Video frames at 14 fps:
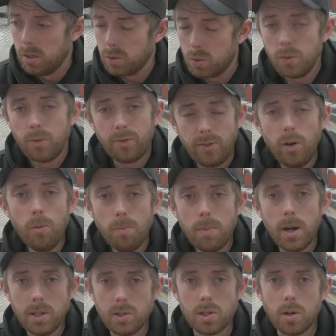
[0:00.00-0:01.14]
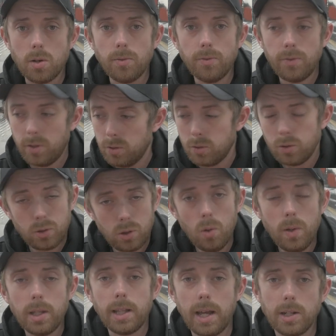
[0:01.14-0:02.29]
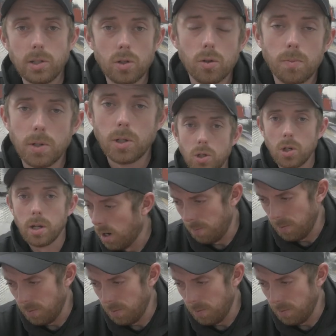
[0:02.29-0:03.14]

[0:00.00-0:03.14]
to film myself doing that stupid shit. I